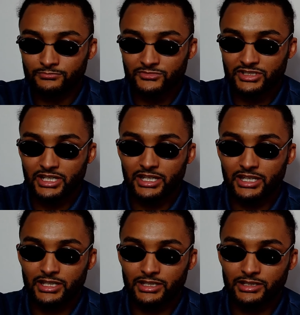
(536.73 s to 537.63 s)

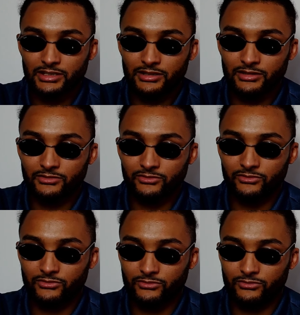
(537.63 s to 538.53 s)
Zhang
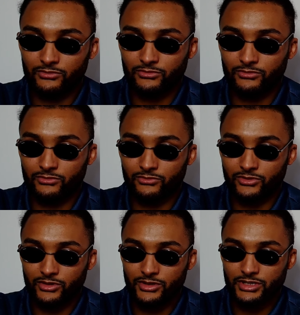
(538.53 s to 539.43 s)

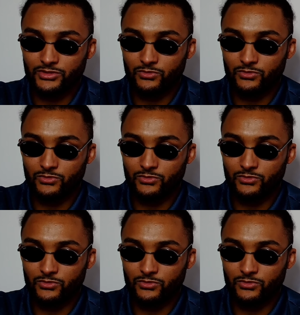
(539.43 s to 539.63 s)
versus